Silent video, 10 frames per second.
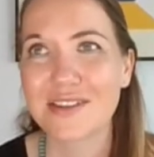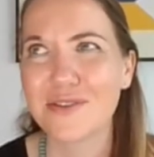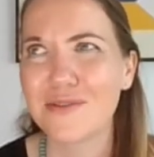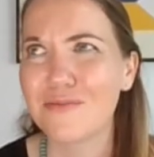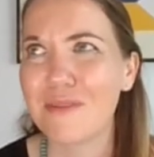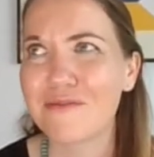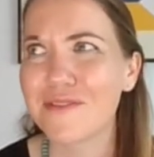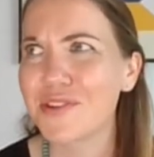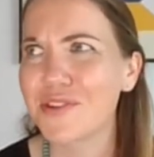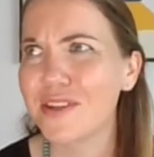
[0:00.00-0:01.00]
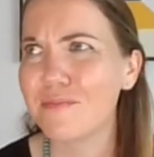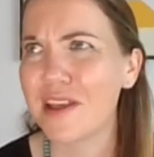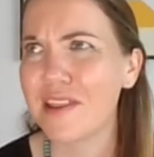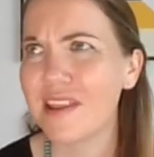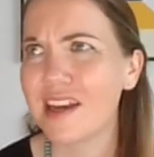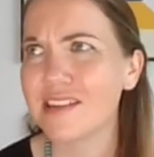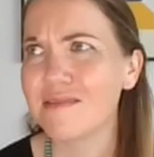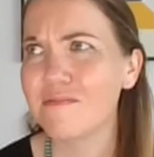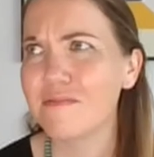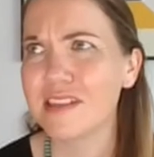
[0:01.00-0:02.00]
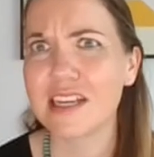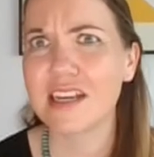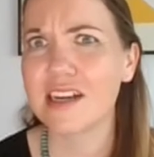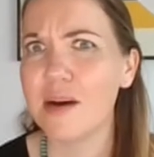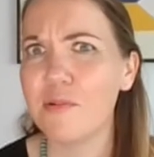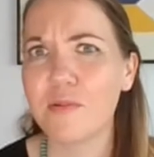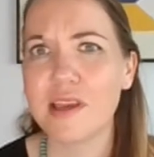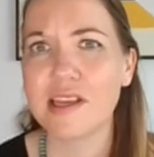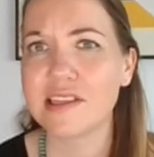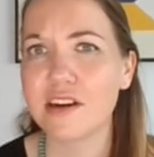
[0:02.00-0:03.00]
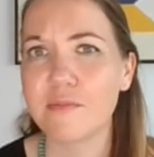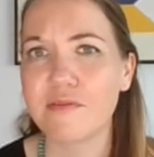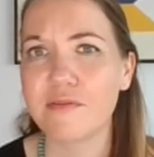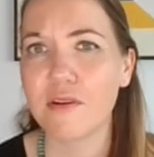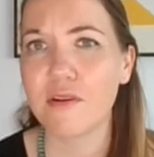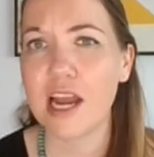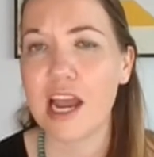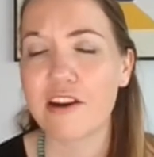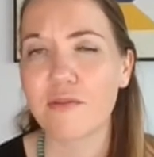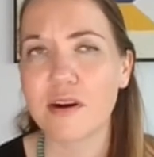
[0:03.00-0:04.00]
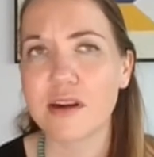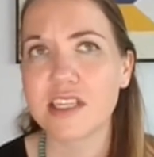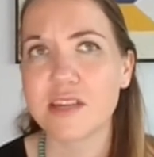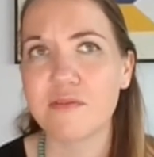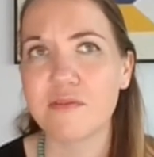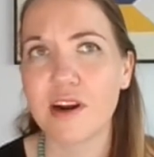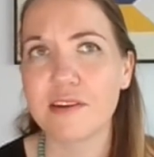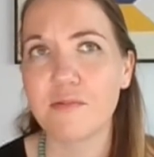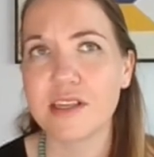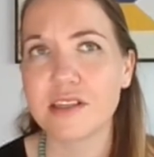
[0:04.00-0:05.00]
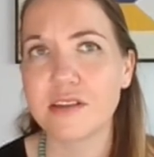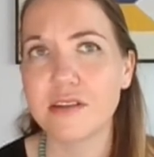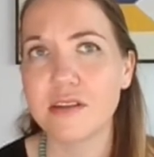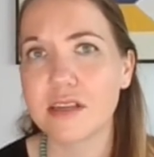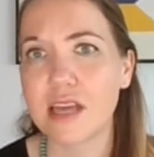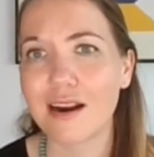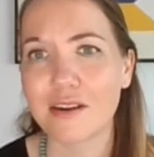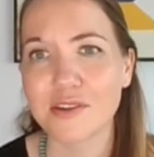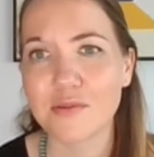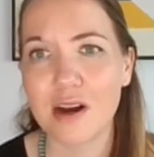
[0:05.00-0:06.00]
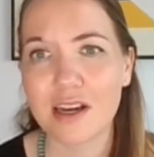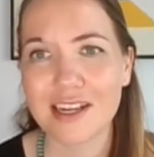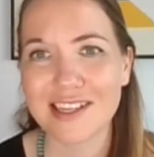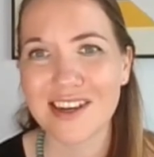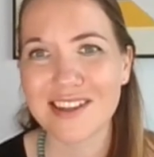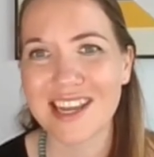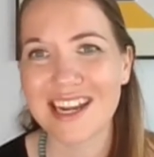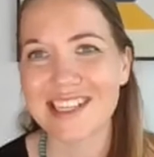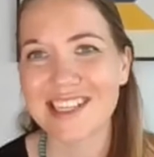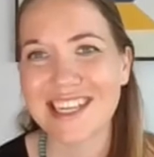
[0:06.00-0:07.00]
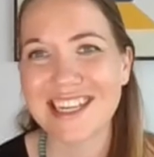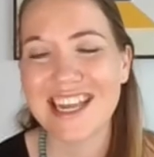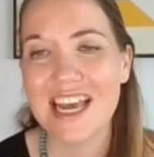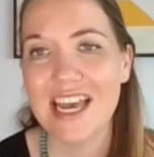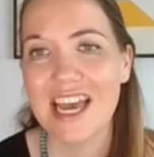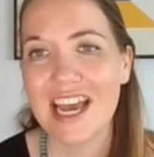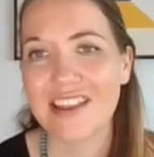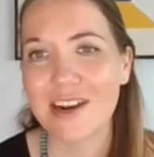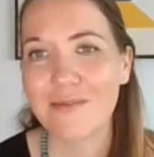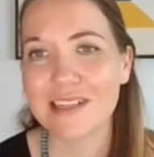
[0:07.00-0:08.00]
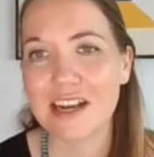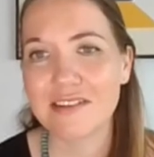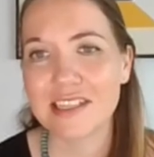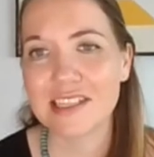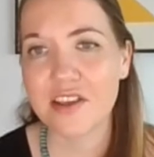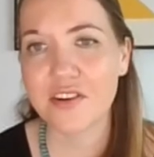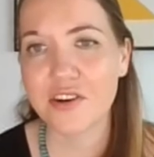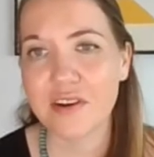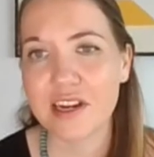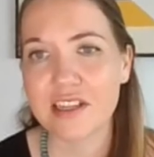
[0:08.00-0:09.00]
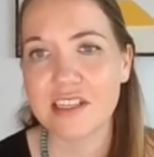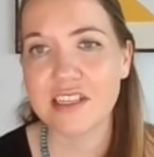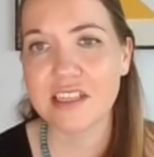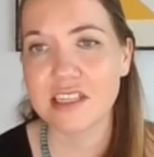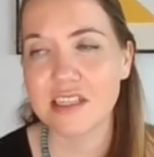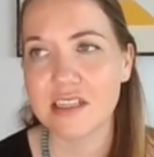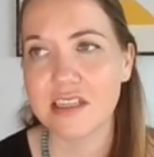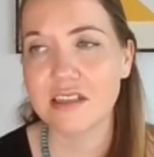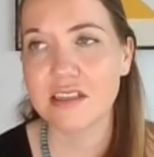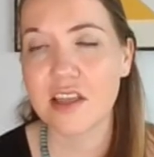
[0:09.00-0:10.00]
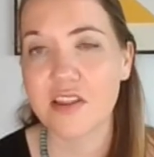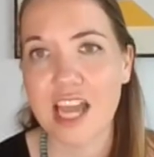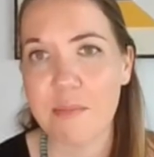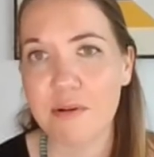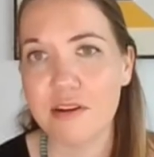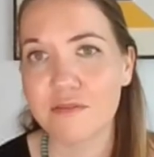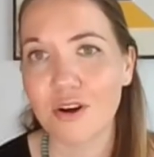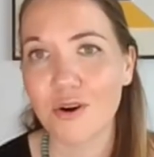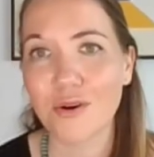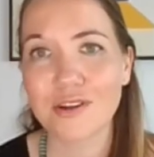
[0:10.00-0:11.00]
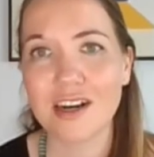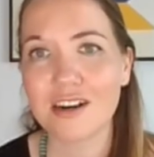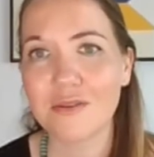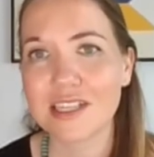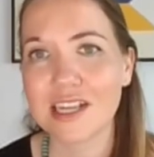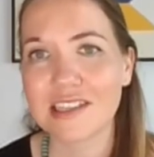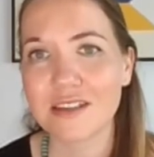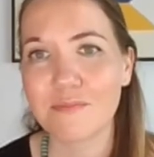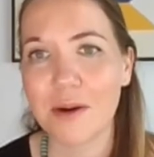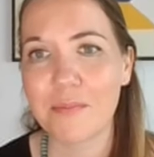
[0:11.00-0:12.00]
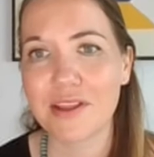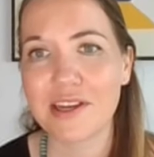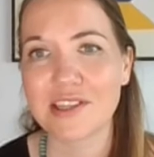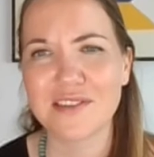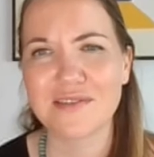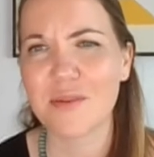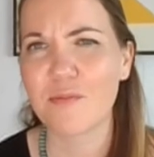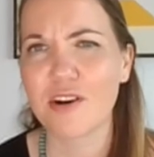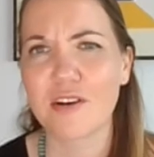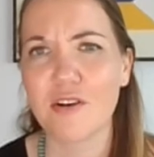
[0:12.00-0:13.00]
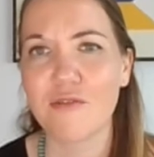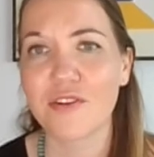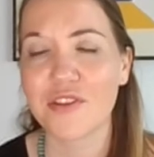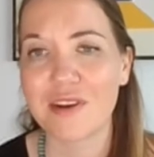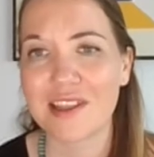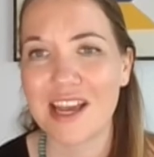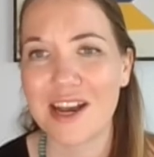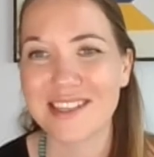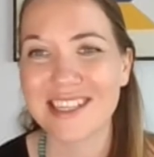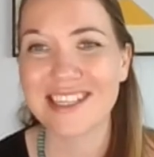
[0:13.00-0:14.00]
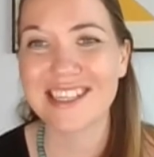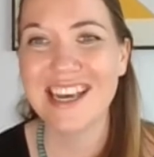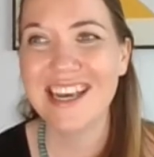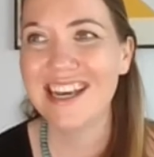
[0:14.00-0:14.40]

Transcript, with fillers: So my first trip, I think I was like a couple weeks here before out of quarantine before I went to Kangerlussuaq and I saw the ice sheet and then I went down to southern Greenland into the southern capital of Qaqortoq, which has a population of somewhere over 3,000.